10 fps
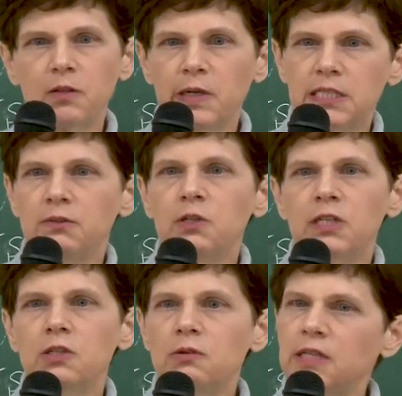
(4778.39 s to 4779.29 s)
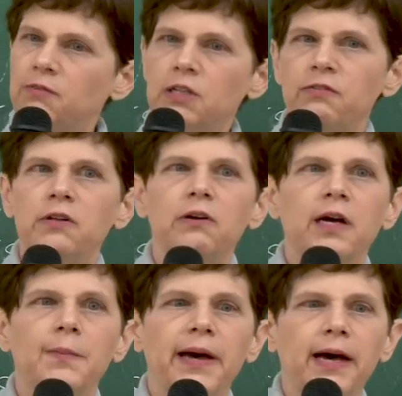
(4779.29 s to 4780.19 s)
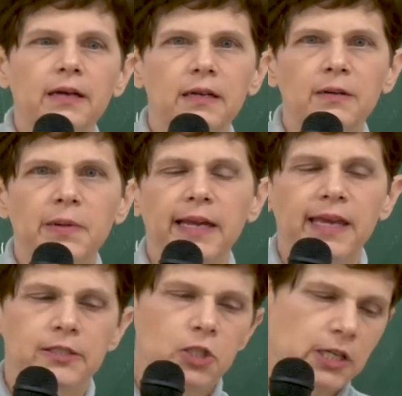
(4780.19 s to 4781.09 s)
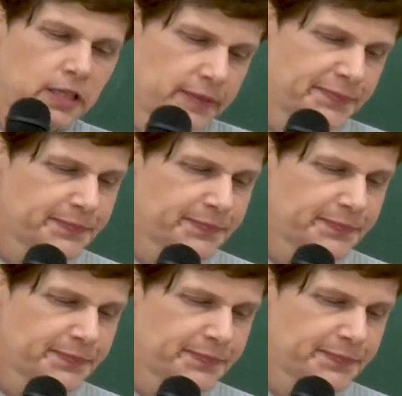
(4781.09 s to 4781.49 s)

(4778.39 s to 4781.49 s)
The rest of you can do it even if you don't come back, but I can't check it.